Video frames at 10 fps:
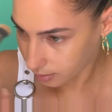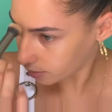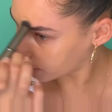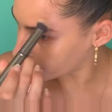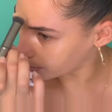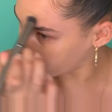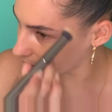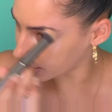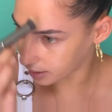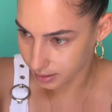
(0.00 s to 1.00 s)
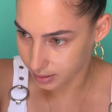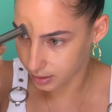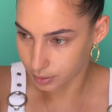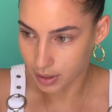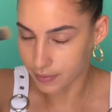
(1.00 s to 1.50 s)
the point is
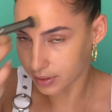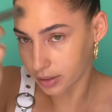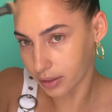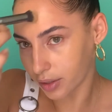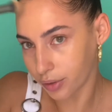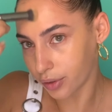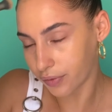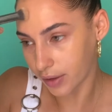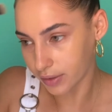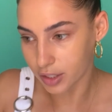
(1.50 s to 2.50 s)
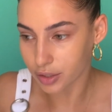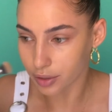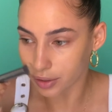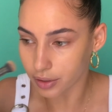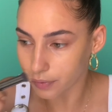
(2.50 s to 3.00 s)
to have as little foundation
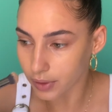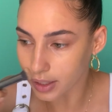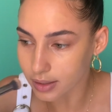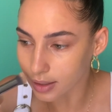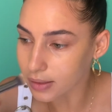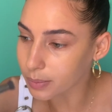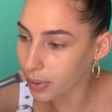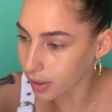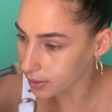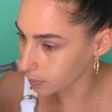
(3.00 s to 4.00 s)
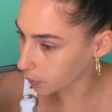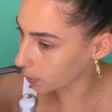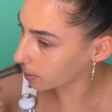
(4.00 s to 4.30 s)
on your face as possible.